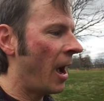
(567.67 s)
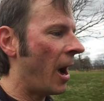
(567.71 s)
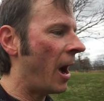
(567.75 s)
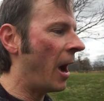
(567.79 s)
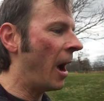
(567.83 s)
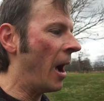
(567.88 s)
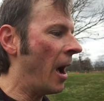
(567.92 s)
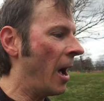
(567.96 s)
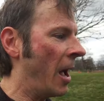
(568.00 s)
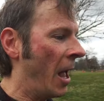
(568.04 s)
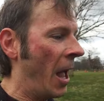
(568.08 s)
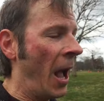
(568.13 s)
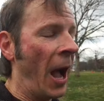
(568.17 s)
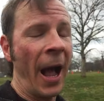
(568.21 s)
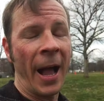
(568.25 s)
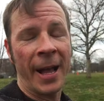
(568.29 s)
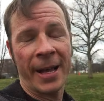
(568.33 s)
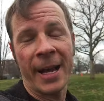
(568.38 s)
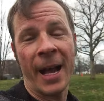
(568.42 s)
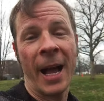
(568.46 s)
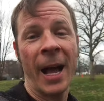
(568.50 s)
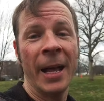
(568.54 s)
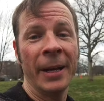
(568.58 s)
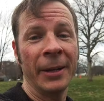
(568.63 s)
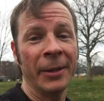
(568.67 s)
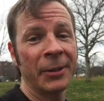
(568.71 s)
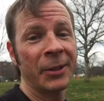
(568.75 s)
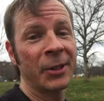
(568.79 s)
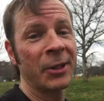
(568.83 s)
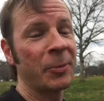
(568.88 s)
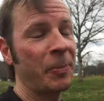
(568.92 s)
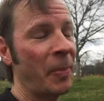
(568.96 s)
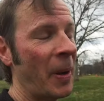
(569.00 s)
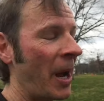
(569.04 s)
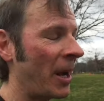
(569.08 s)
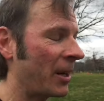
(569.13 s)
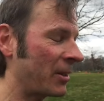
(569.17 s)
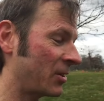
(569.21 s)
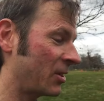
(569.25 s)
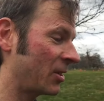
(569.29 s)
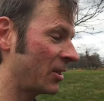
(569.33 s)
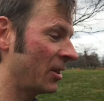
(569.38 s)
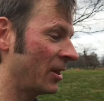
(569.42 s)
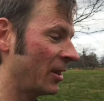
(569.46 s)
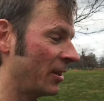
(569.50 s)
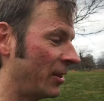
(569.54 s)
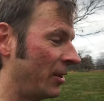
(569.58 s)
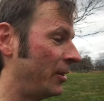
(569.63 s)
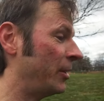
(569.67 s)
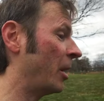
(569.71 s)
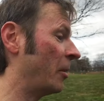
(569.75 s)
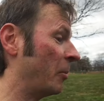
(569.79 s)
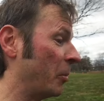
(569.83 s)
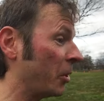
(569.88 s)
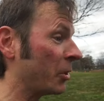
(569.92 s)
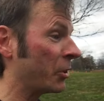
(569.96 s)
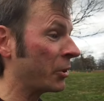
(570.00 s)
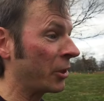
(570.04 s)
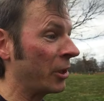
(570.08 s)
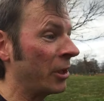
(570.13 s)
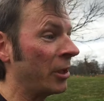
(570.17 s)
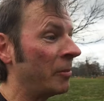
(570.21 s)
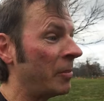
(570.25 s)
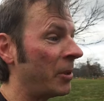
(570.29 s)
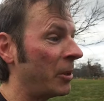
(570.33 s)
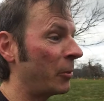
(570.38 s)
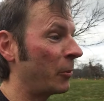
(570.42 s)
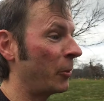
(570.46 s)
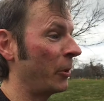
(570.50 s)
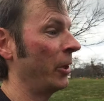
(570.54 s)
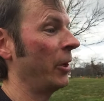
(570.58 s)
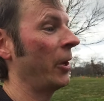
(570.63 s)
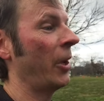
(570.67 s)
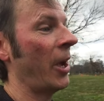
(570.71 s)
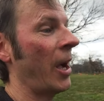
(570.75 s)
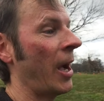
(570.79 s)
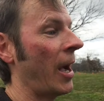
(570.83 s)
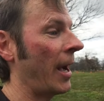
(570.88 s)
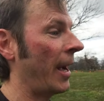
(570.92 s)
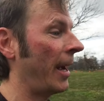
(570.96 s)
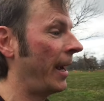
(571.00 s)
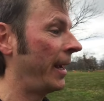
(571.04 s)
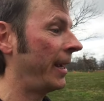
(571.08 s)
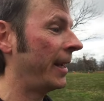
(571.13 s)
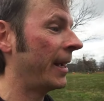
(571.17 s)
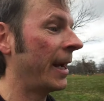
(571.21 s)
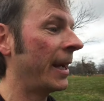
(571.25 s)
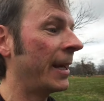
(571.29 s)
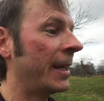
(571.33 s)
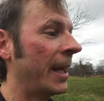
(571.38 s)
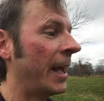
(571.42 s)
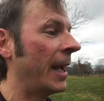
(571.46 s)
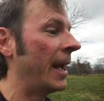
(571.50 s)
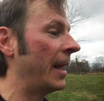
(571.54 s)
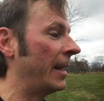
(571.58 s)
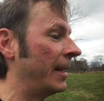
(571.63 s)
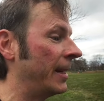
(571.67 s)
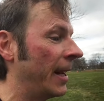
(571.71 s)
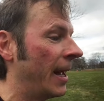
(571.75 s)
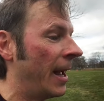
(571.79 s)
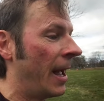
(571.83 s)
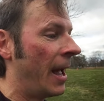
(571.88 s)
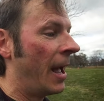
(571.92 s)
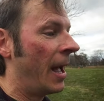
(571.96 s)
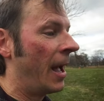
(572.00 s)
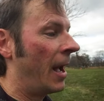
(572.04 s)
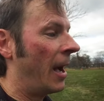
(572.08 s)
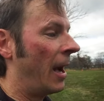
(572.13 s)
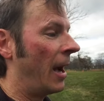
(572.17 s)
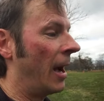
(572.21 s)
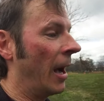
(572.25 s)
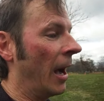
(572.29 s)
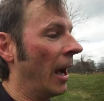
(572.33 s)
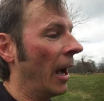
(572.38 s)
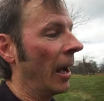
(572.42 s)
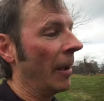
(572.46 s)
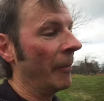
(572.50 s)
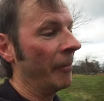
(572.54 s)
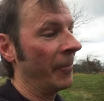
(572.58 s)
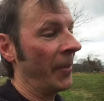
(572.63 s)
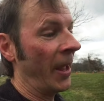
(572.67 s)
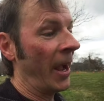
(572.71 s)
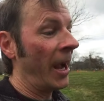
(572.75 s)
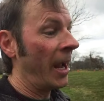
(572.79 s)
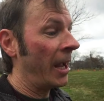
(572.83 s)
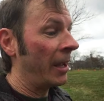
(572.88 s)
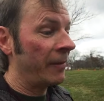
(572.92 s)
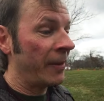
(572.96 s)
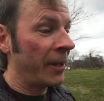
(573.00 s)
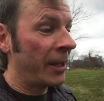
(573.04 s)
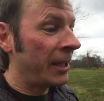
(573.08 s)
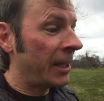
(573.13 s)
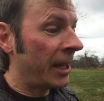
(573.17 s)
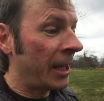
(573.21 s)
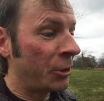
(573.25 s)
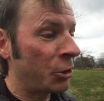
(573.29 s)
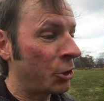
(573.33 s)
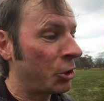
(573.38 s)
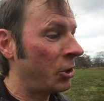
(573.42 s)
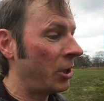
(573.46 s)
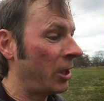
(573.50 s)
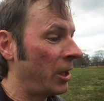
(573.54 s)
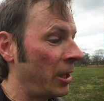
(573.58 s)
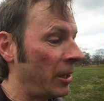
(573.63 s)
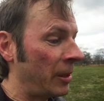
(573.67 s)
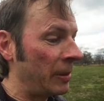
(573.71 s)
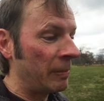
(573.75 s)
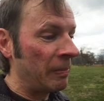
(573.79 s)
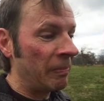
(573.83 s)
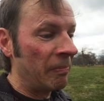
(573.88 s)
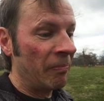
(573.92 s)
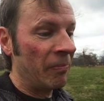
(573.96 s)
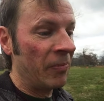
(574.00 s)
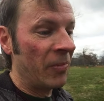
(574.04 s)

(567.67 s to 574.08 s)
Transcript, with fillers: Uh, I kind of suspect the numbers are going to be real high. Again, um, I have A D H D.